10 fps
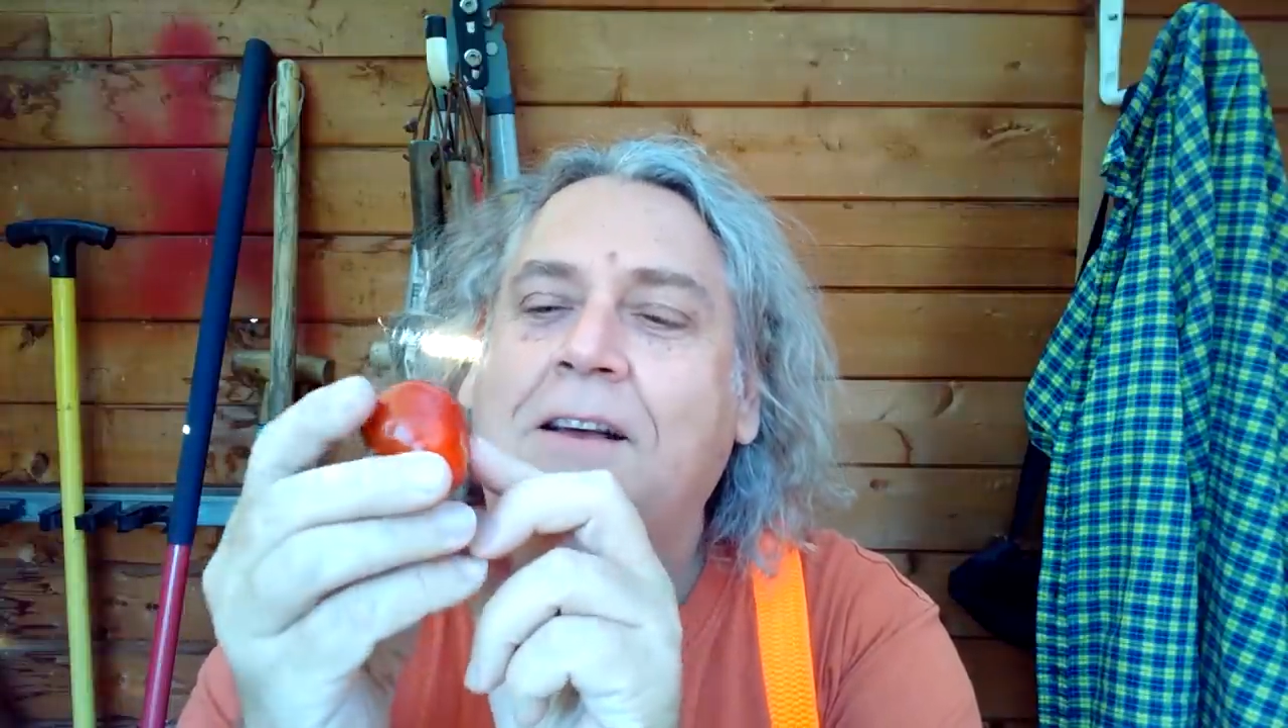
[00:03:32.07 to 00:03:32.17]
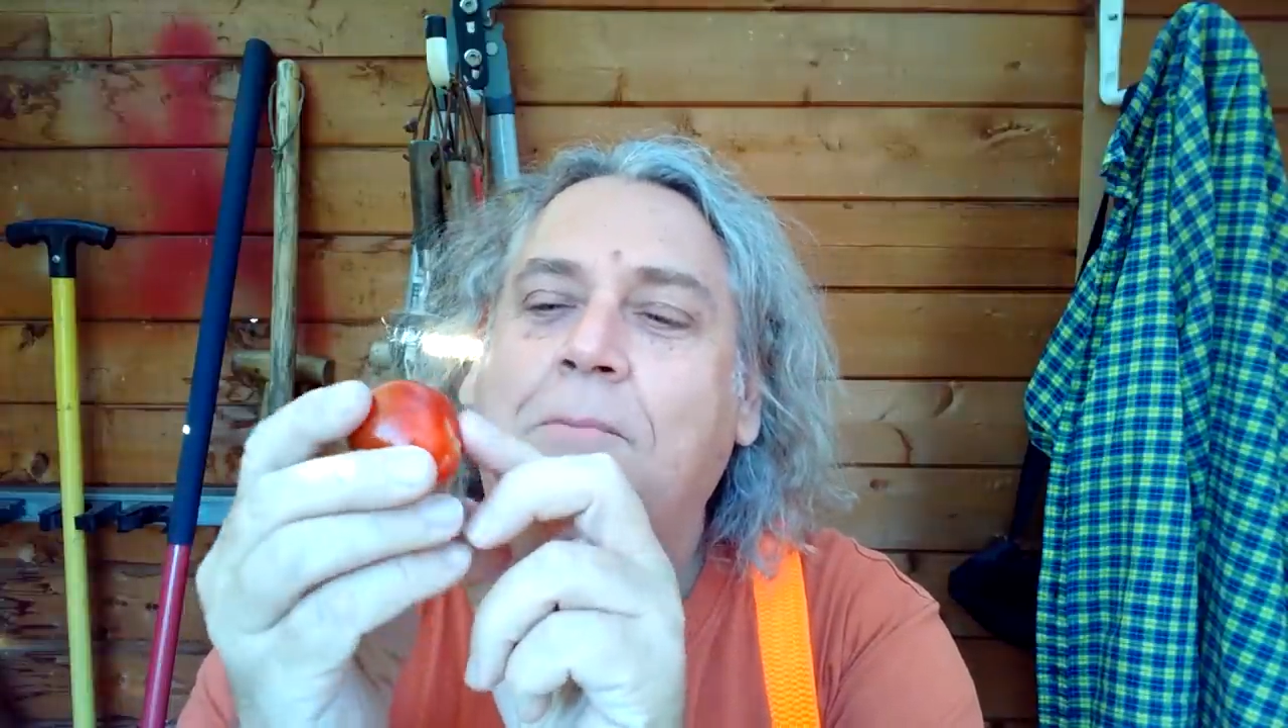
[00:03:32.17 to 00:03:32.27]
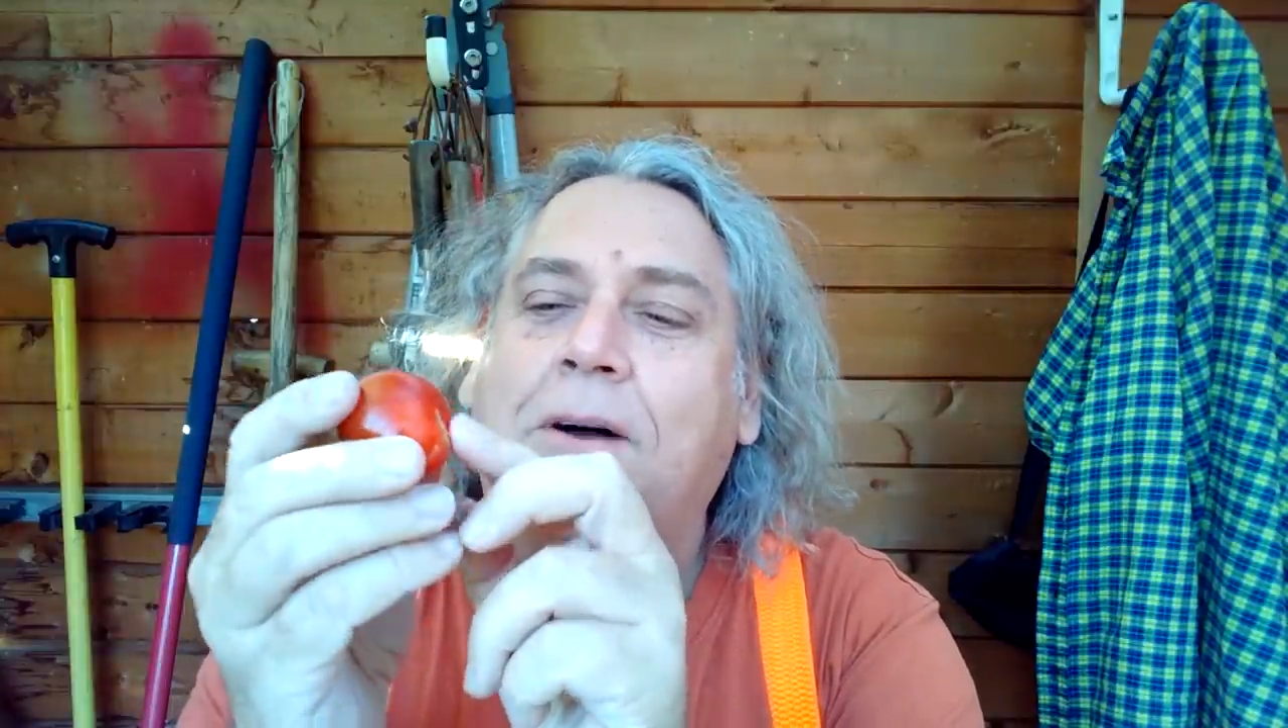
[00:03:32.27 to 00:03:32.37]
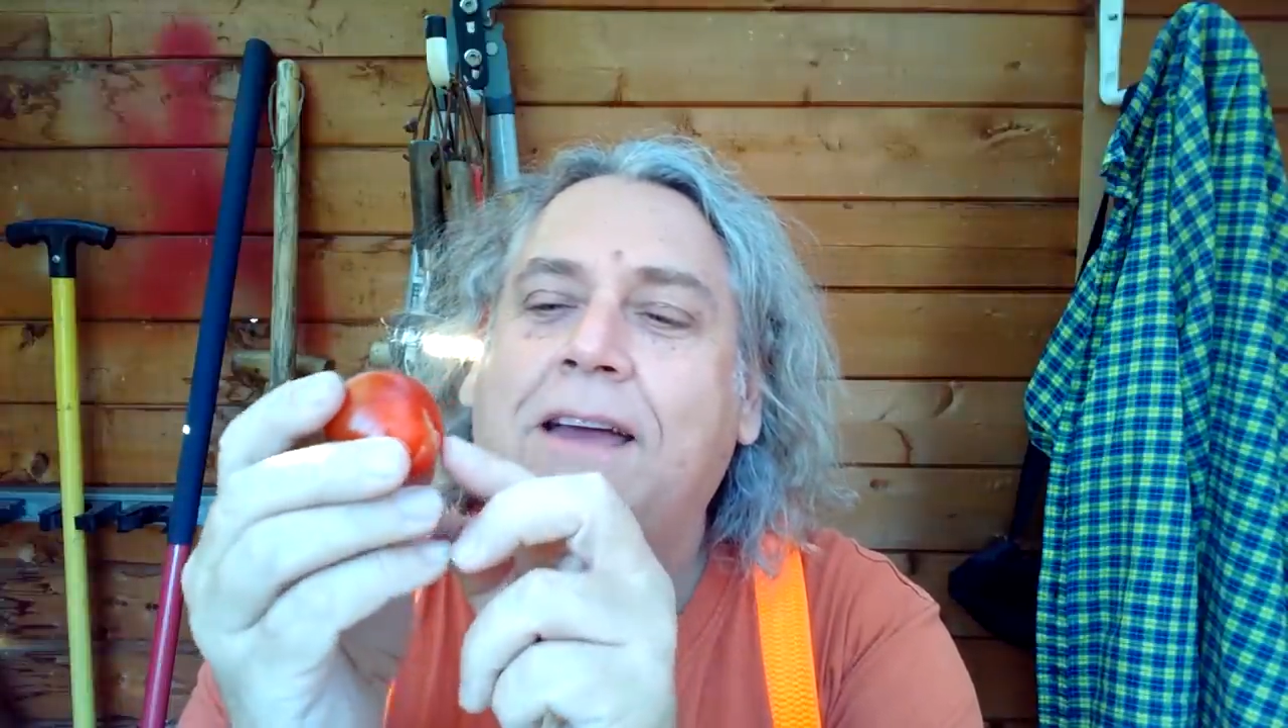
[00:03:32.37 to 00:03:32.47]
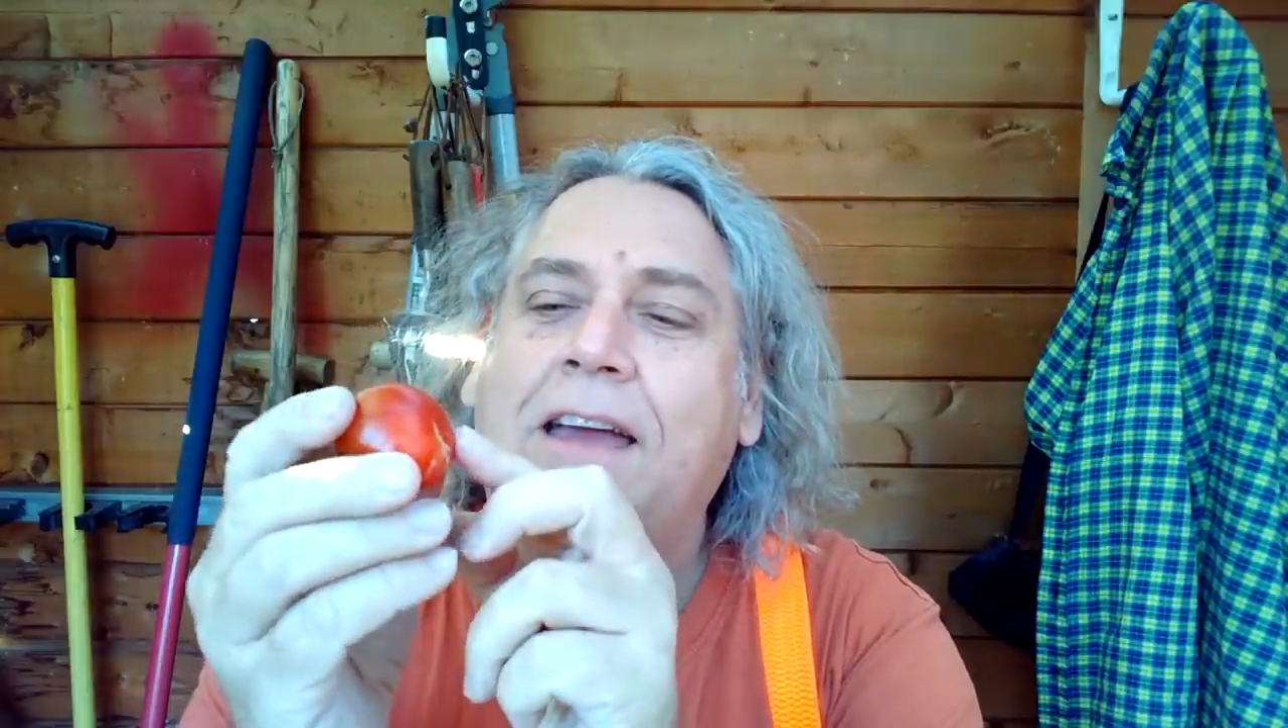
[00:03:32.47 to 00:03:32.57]

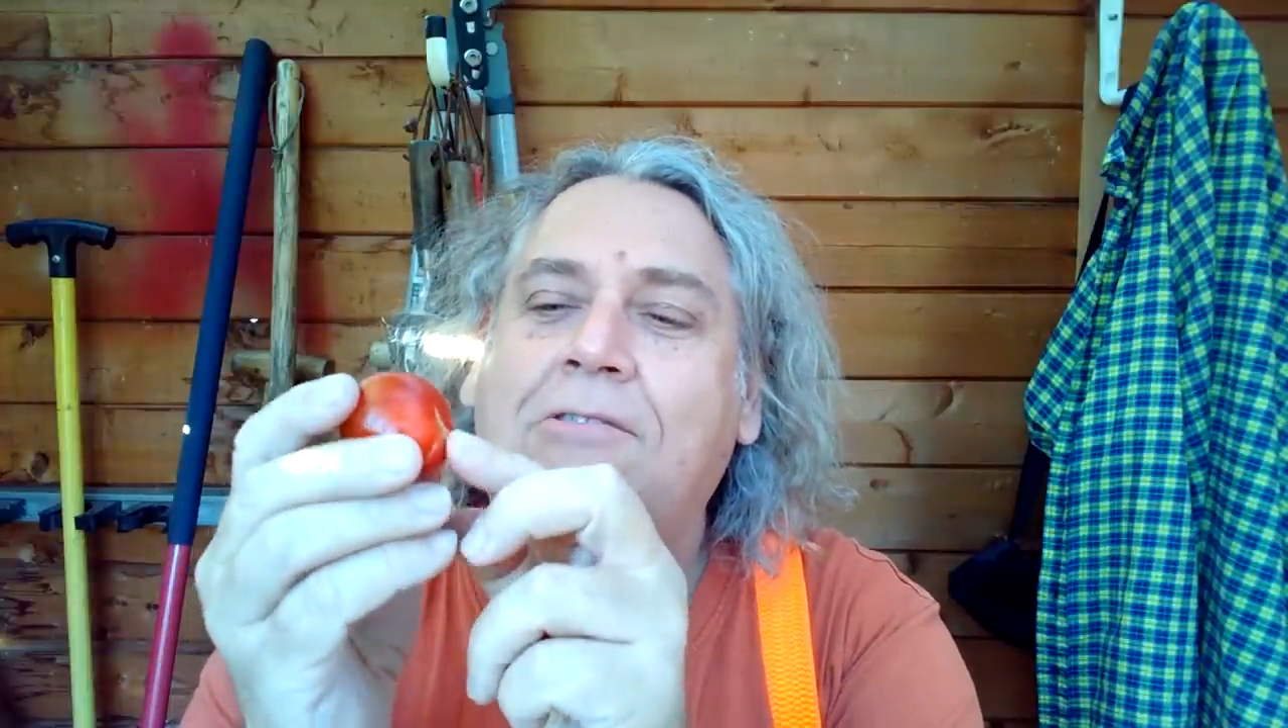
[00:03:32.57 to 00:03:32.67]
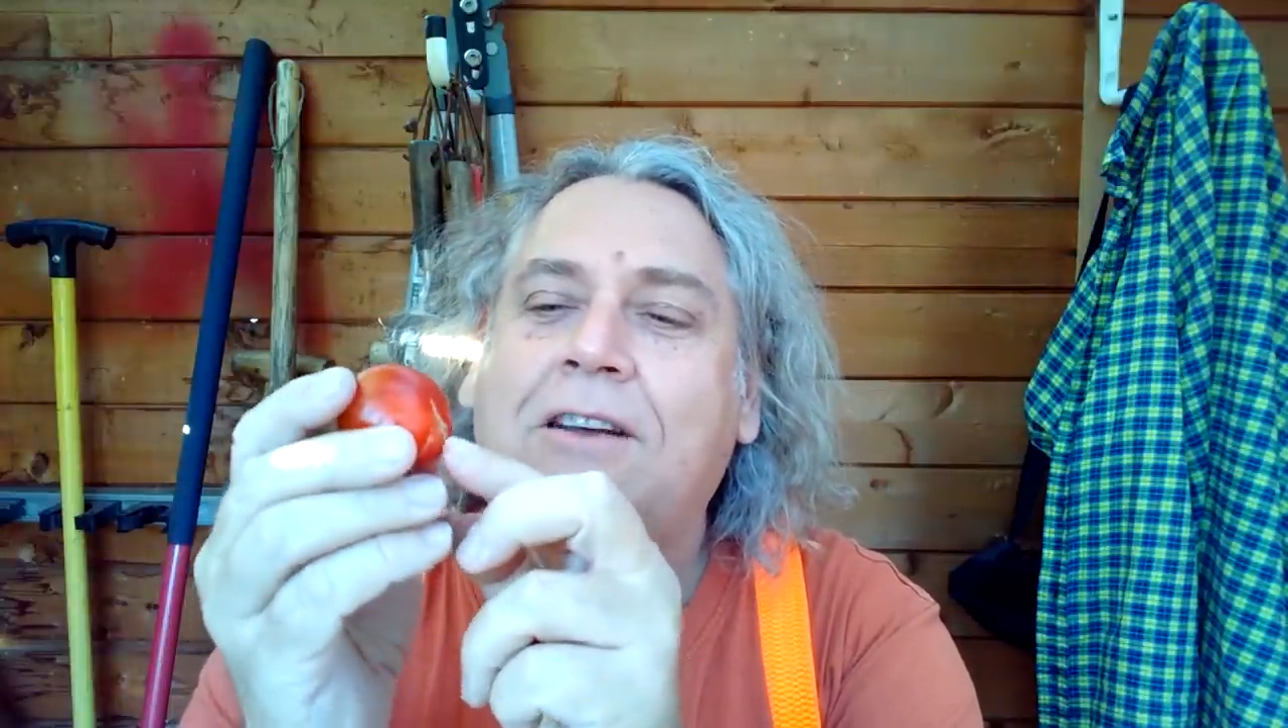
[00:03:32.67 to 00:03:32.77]
but here